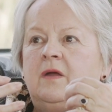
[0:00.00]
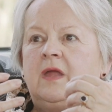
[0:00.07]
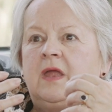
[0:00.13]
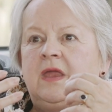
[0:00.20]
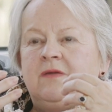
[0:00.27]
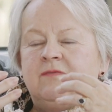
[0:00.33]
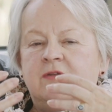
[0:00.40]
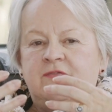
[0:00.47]

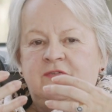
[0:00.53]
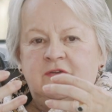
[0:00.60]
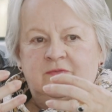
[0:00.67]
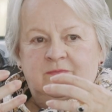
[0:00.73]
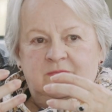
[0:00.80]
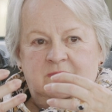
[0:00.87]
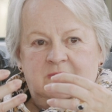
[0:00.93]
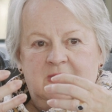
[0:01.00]
even if
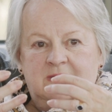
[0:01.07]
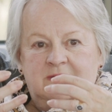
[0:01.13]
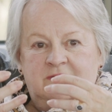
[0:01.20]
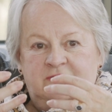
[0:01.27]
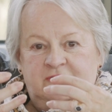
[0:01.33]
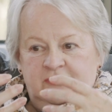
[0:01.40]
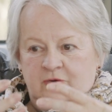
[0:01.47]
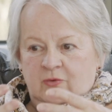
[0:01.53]
you
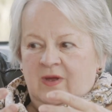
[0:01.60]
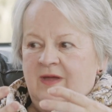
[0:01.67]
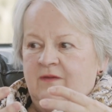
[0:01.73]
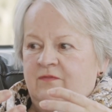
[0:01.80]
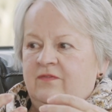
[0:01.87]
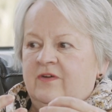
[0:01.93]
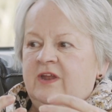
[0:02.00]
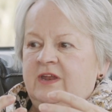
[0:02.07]
do
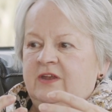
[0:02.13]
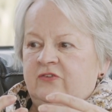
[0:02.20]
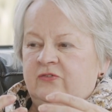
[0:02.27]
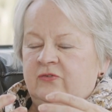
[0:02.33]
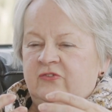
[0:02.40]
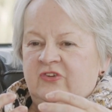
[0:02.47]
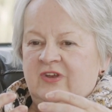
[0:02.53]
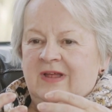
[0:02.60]
have
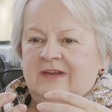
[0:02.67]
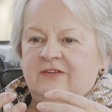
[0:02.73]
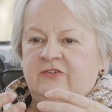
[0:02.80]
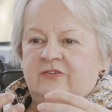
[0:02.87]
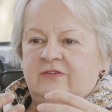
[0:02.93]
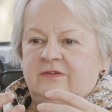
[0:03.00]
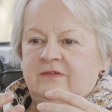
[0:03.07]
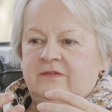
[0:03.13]
financial
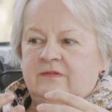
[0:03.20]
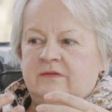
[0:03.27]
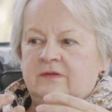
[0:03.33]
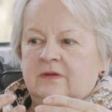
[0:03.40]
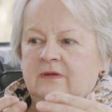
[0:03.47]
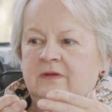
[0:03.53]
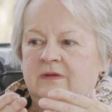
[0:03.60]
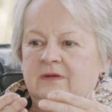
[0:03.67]
challenges,
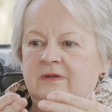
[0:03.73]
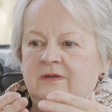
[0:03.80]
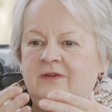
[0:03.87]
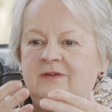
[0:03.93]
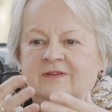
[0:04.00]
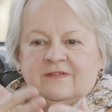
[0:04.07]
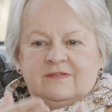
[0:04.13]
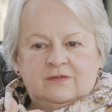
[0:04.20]

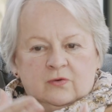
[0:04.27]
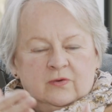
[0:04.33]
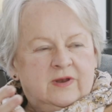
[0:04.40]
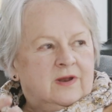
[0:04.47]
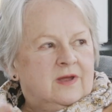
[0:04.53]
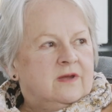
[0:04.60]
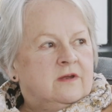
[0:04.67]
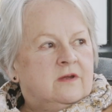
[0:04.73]
you can still
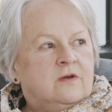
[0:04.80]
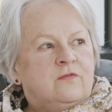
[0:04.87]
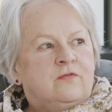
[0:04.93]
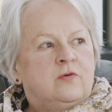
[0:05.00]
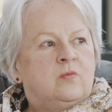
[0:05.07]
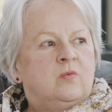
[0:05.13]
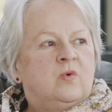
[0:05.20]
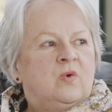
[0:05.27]
get out and go
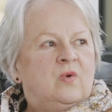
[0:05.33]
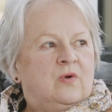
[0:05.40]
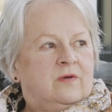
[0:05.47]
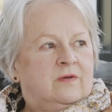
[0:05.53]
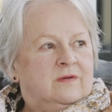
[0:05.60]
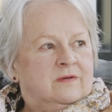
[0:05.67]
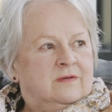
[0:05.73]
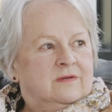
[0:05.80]
for a walk.